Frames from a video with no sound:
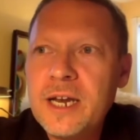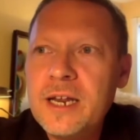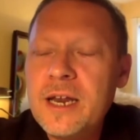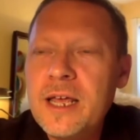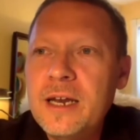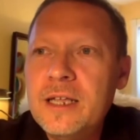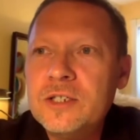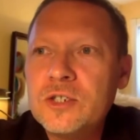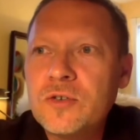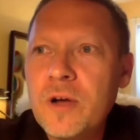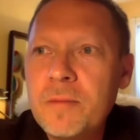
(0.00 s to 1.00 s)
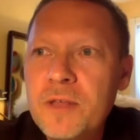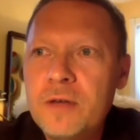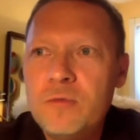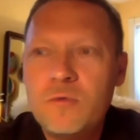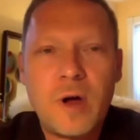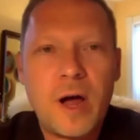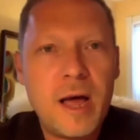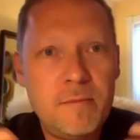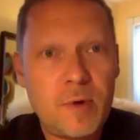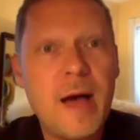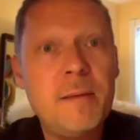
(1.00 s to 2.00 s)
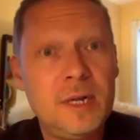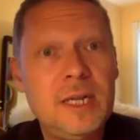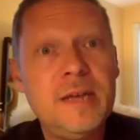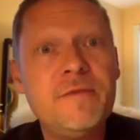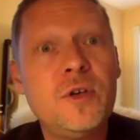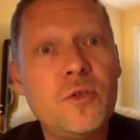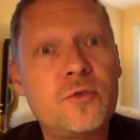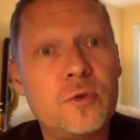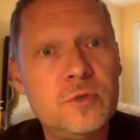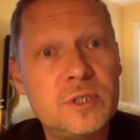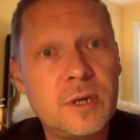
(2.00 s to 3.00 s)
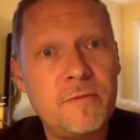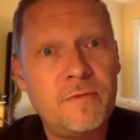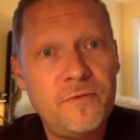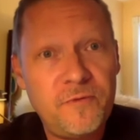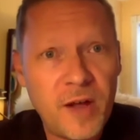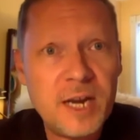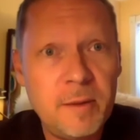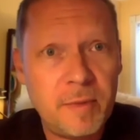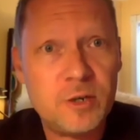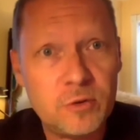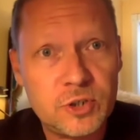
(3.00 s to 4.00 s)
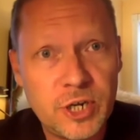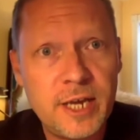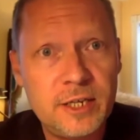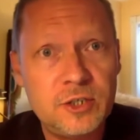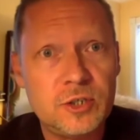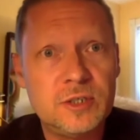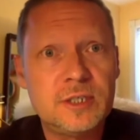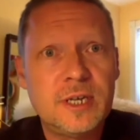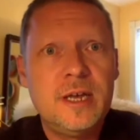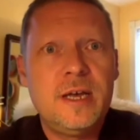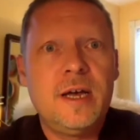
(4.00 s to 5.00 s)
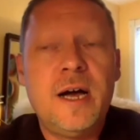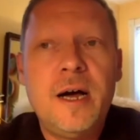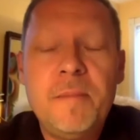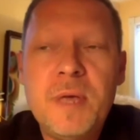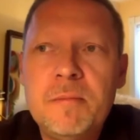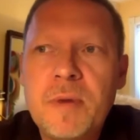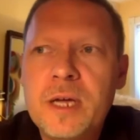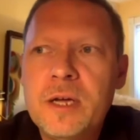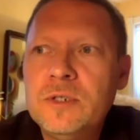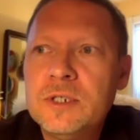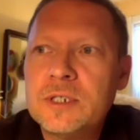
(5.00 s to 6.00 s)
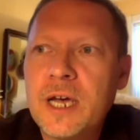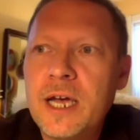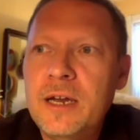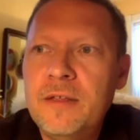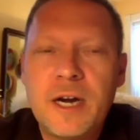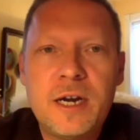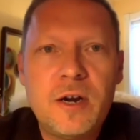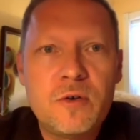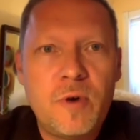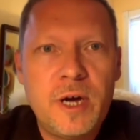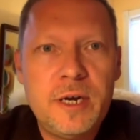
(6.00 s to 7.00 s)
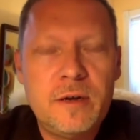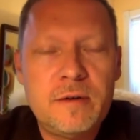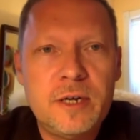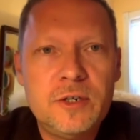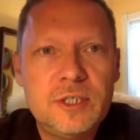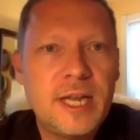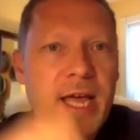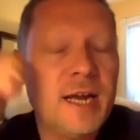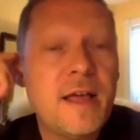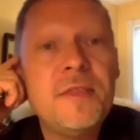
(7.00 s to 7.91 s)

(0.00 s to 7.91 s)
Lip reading: And it struck me that I'm living through some fundamental changes in my own society that I don't quite understand.